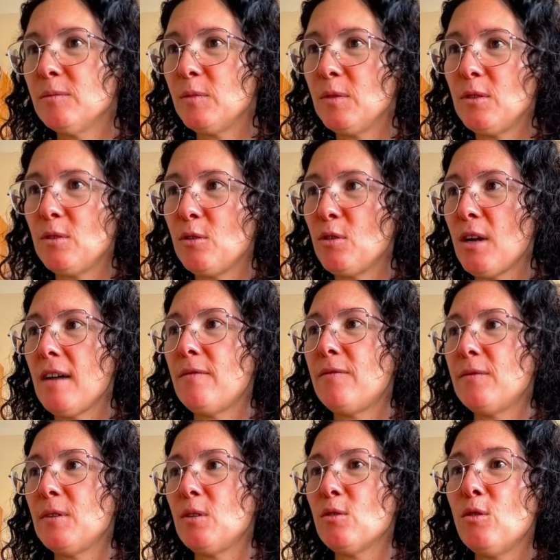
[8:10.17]
You have
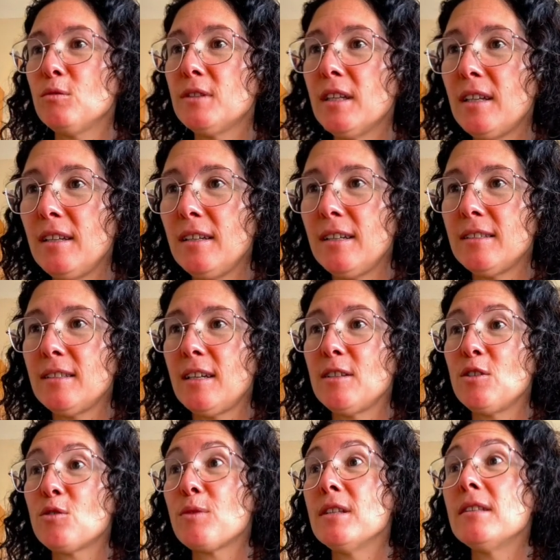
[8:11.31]
your hotel
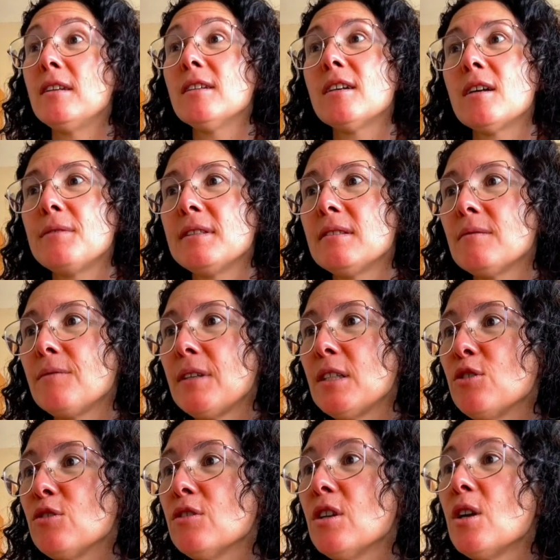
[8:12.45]
and your rental car
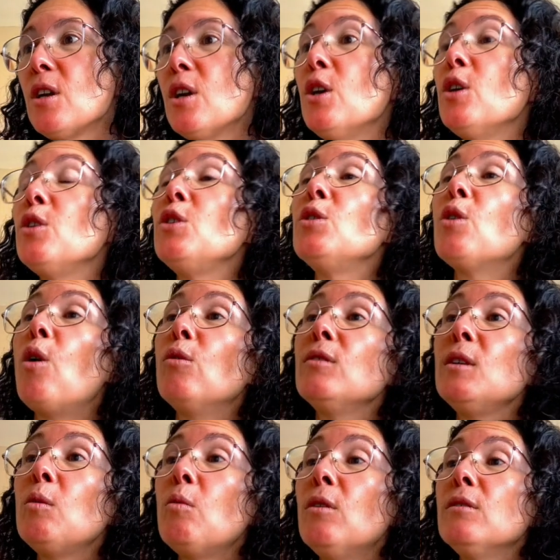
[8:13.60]
reservation. You
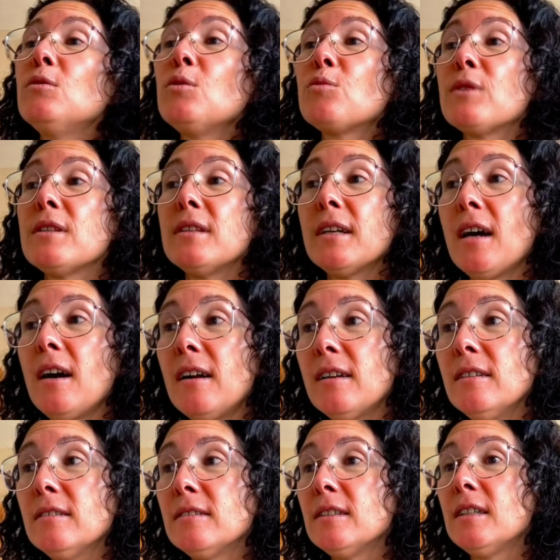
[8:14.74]
only want to rent the
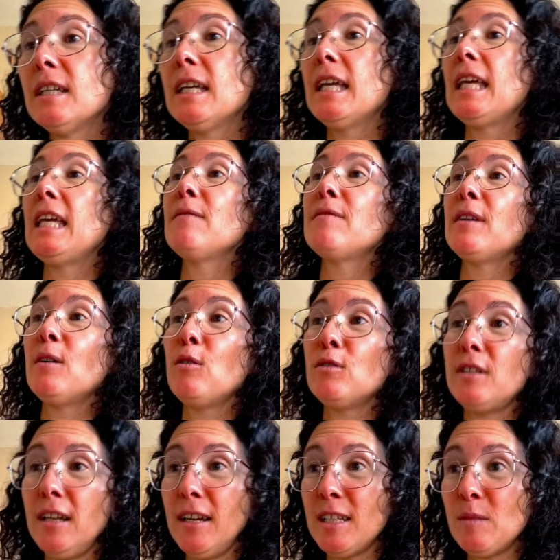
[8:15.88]
car if the
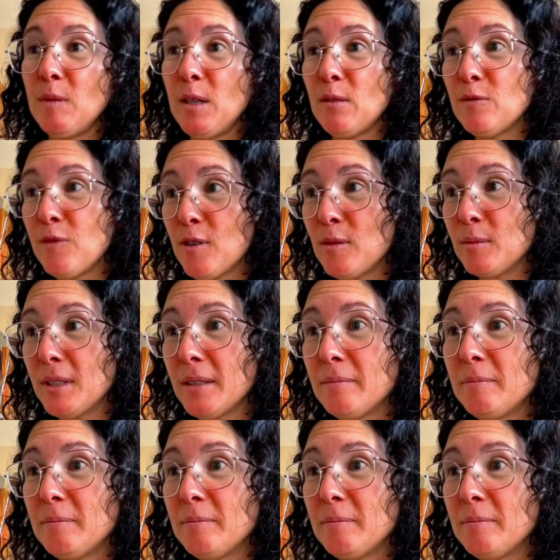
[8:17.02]
hotel has been confirmed.